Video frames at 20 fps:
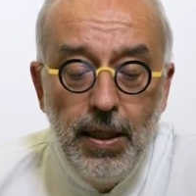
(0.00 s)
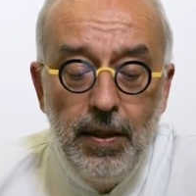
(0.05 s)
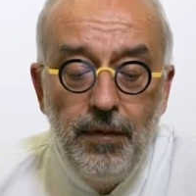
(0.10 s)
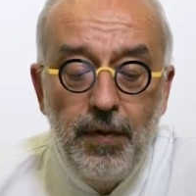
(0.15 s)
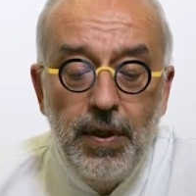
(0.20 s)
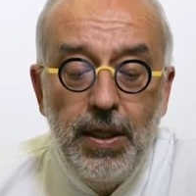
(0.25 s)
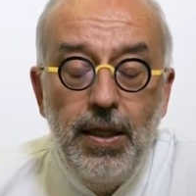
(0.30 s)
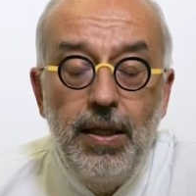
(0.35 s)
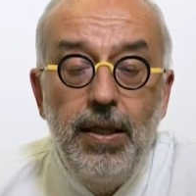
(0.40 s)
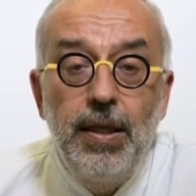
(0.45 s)

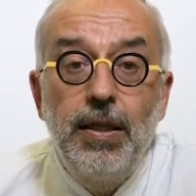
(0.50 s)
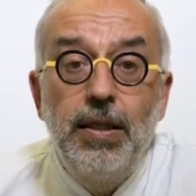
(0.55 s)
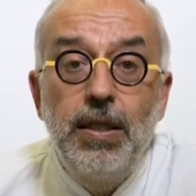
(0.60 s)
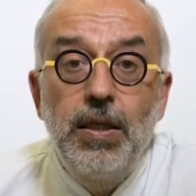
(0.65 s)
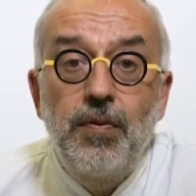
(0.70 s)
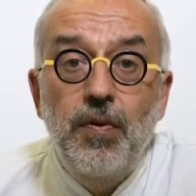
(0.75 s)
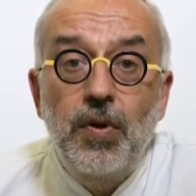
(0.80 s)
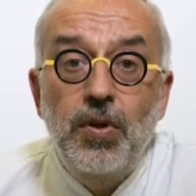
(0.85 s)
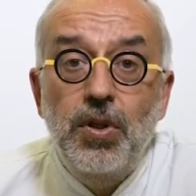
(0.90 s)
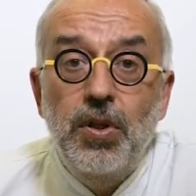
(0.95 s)
if kidney
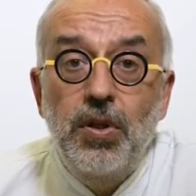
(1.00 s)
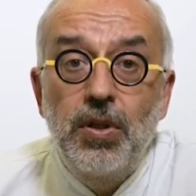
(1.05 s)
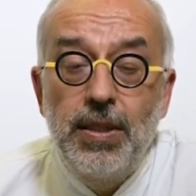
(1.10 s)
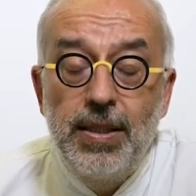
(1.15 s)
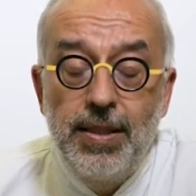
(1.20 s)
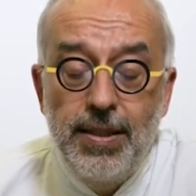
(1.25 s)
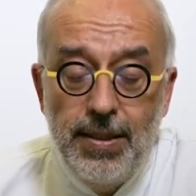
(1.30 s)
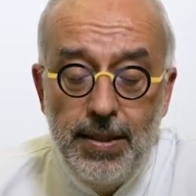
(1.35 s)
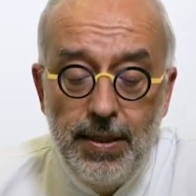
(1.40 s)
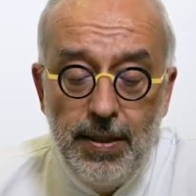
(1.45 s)
dysfunction
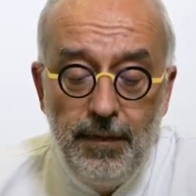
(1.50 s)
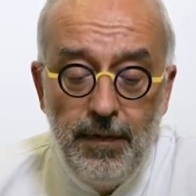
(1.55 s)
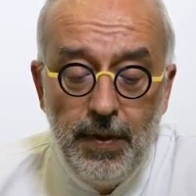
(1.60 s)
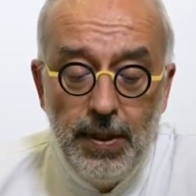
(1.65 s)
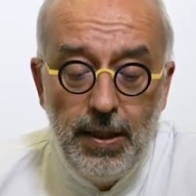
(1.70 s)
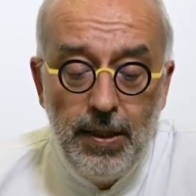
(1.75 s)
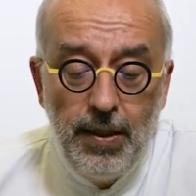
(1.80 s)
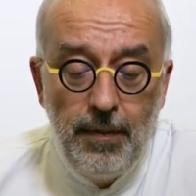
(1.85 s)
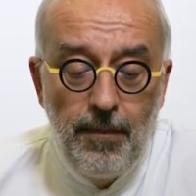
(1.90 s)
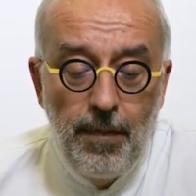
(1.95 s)
is
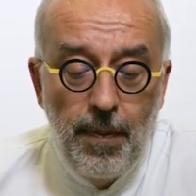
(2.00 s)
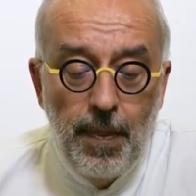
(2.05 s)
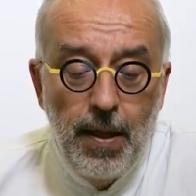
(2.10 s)
severe,